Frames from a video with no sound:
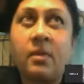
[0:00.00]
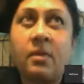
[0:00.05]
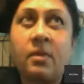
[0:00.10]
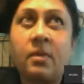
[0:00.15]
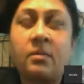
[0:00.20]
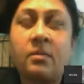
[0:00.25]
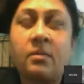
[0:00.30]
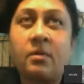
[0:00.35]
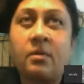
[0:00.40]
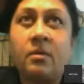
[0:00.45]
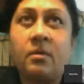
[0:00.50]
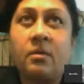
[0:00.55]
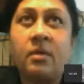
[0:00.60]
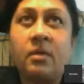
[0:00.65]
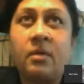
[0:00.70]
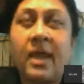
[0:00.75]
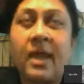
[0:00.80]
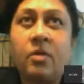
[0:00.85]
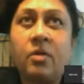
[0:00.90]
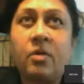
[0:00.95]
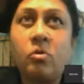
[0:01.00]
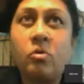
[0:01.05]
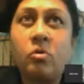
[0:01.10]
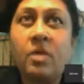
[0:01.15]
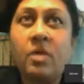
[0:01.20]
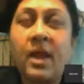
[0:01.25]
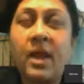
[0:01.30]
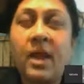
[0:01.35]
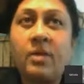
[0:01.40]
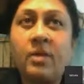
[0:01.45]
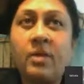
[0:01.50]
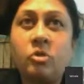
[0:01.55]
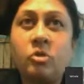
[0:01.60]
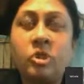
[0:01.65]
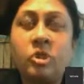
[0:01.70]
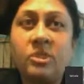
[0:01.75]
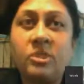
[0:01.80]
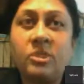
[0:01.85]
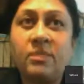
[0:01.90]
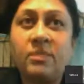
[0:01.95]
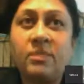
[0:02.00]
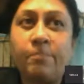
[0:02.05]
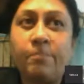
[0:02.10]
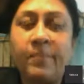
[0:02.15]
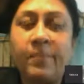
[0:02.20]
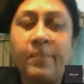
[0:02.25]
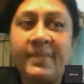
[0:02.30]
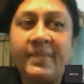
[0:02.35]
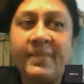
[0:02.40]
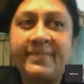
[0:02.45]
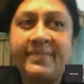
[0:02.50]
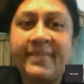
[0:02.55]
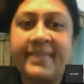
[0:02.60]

the landowner had to simply